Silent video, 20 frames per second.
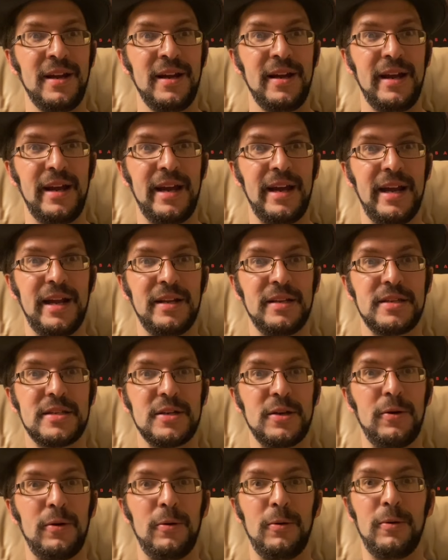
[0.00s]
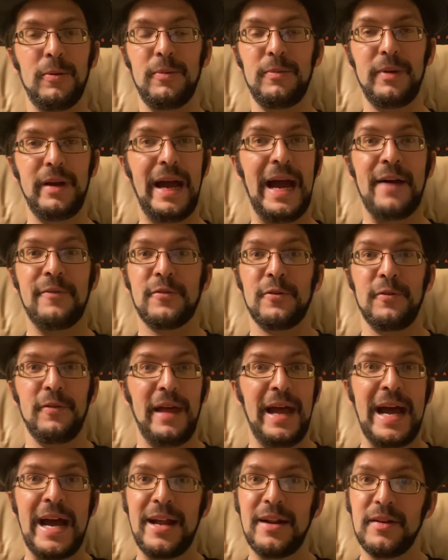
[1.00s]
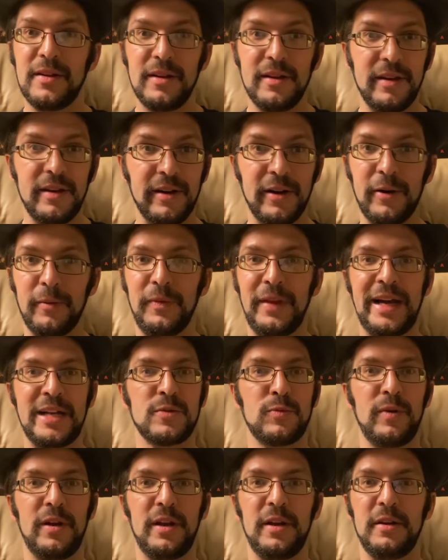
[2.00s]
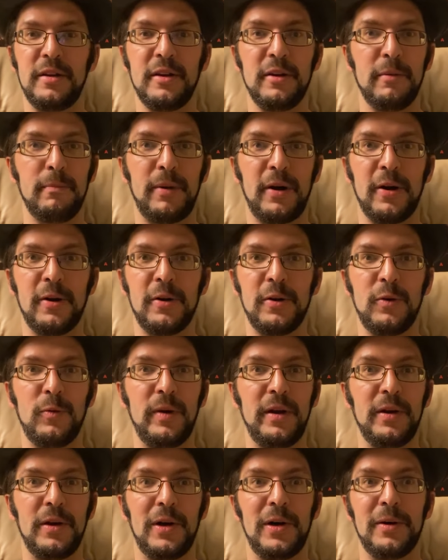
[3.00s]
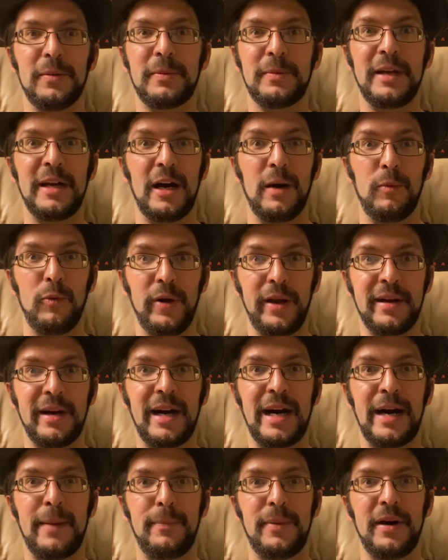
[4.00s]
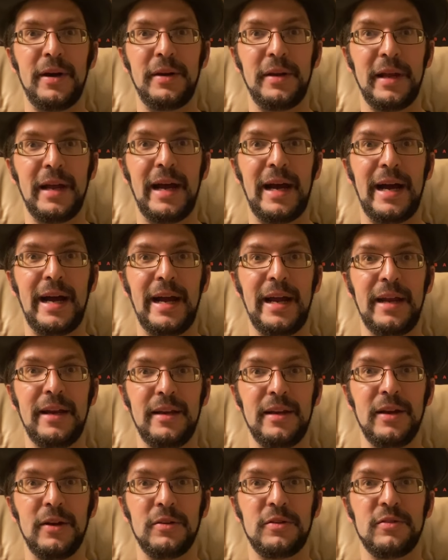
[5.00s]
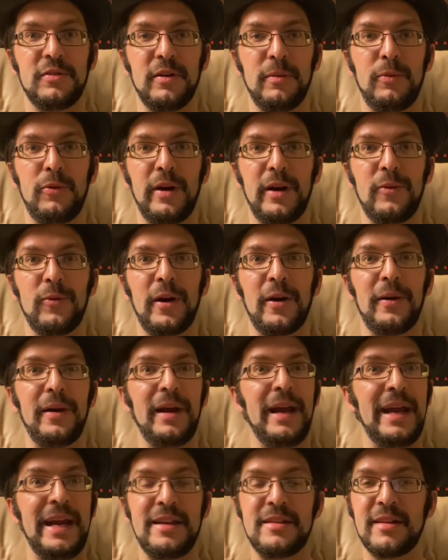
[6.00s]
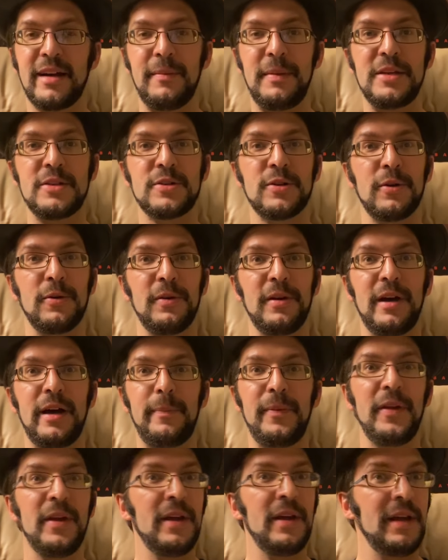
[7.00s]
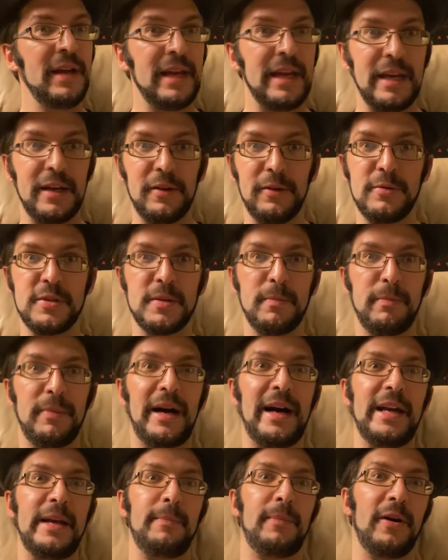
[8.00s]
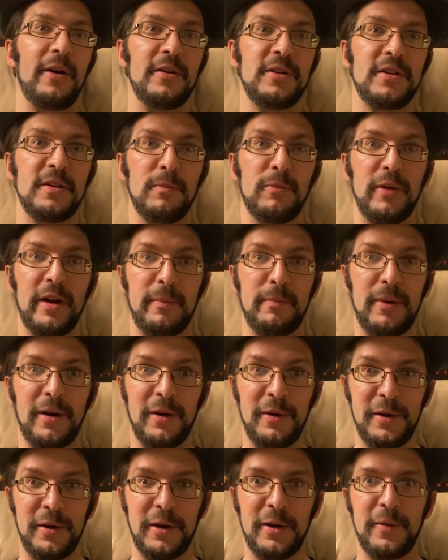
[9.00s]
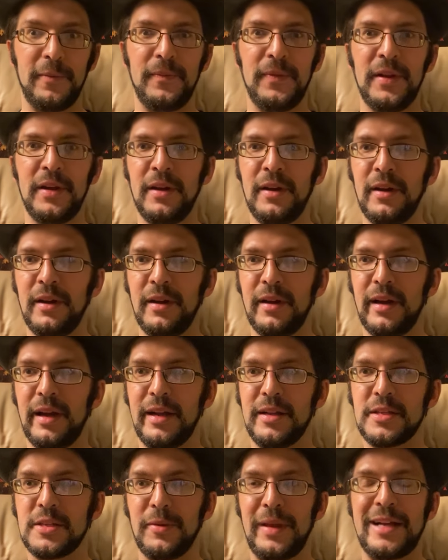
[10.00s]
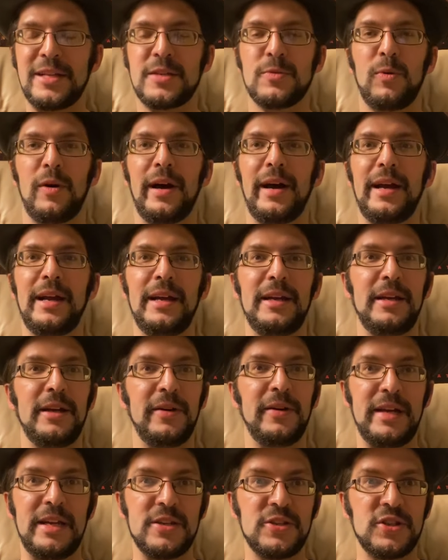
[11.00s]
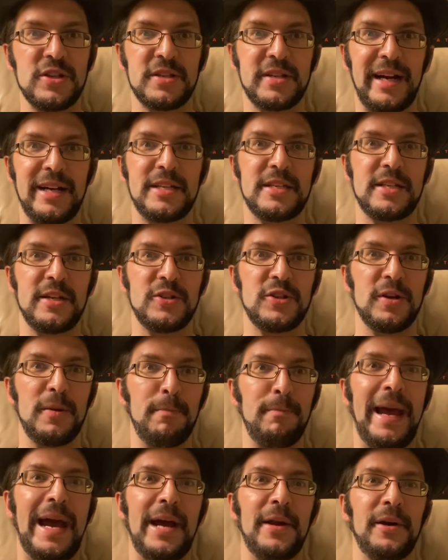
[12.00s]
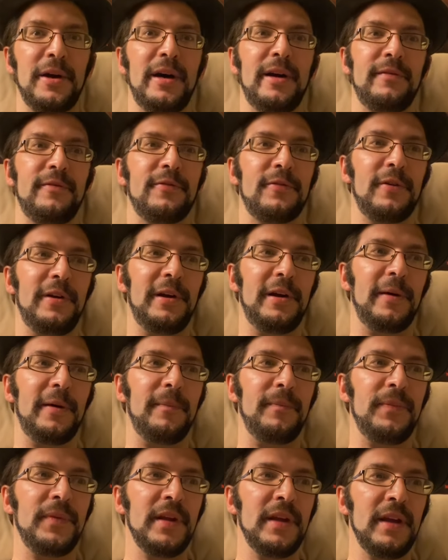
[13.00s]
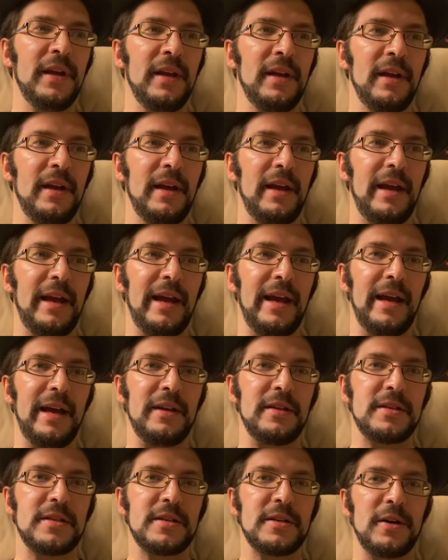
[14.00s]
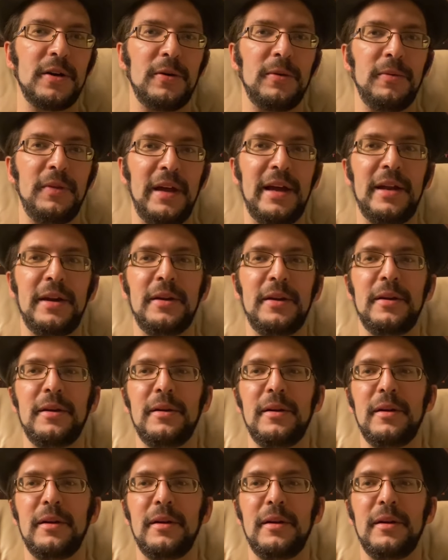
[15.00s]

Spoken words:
And so after that, that's when Bardo went all cowboy cop on the guy, to a point where anytime he turned up, he'd lose a body part to Brick Bardo. And so that's why he's just got such a mad on for him. And so then